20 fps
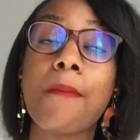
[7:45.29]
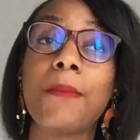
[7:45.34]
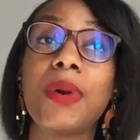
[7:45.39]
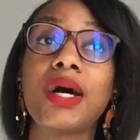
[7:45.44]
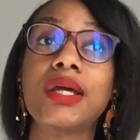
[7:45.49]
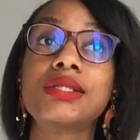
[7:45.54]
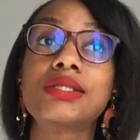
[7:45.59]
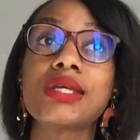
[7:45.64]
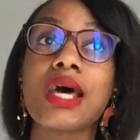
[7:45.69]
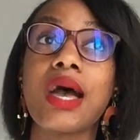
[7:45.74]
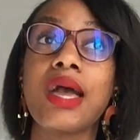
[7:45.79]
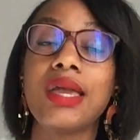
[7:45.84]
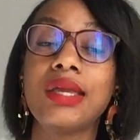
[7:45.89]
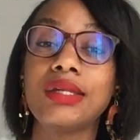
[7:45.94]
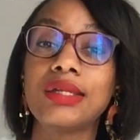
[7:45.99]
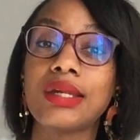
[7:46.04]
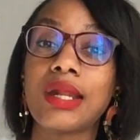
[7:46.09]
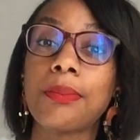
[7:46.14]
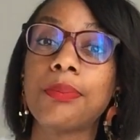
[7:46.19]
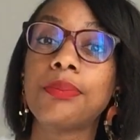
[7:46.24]
but I
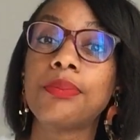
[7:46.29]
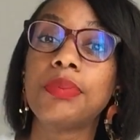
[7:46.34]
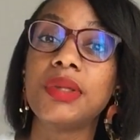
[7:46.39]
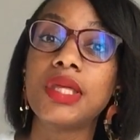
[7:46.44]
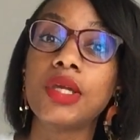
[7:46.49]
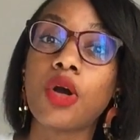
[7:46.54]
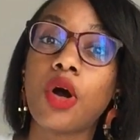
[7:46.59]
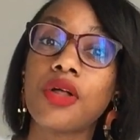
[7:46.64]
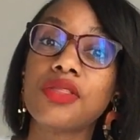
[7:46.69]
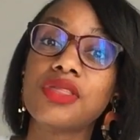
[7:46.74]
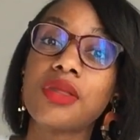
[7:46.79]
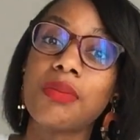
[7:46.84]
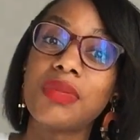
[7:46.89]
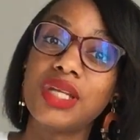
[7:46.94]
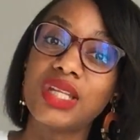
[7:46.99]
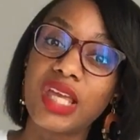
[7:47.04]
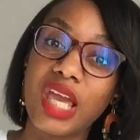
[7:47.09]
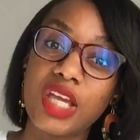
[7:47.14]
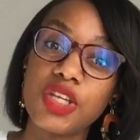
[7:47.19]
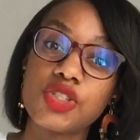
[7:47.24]
ended up being on the
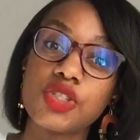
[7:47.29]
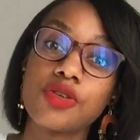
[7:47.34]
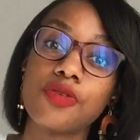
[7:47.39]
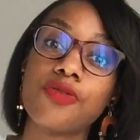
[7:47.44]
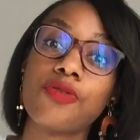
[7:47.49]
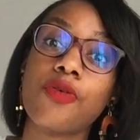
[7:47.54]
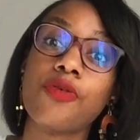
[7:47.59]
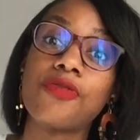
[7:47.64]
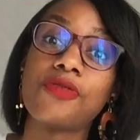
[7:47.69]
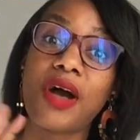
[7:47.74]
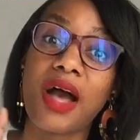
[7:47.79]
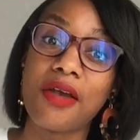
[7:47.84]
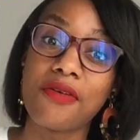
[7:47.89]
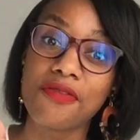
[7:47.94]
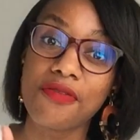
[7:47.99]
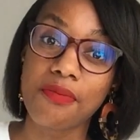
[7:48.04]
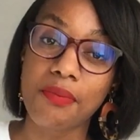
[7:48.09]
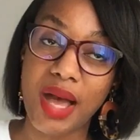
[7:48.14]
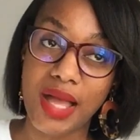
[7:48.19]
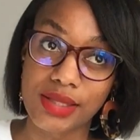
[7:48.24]
medication for
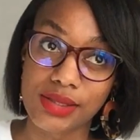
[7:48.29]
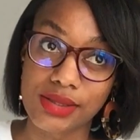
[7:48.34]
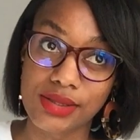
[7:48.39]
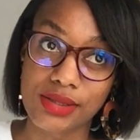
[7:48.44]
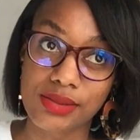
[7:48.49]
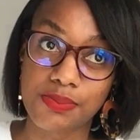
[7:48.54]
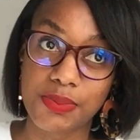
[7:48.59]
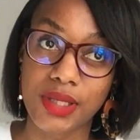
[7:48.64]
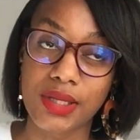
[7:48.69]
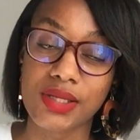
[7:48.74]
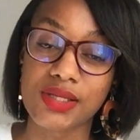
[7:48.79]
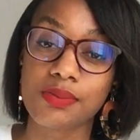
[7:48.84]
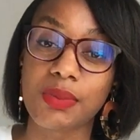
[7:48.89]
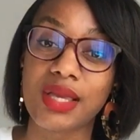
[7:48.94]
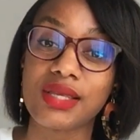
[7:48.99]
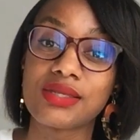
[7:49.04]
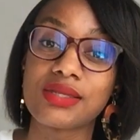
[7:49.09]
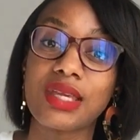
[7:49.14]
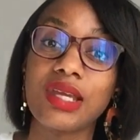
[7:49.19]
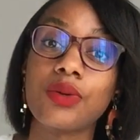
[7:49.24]
5 months because
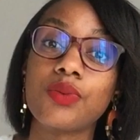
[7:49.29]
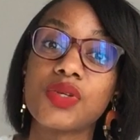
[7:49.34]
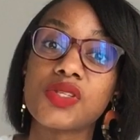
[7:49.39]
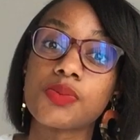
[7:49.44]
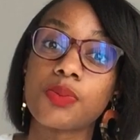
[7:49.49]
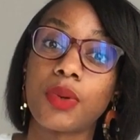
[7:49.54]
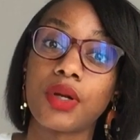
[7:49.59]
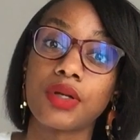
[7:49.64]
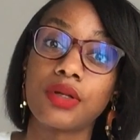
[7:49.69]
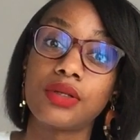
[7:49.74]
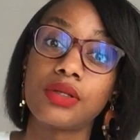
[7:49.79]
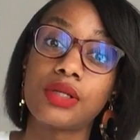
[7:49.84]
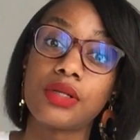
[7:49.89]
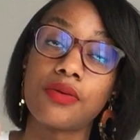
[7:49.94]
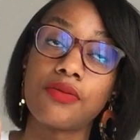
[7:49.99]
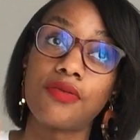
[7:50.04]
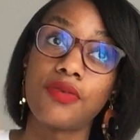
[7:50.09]
my skin responded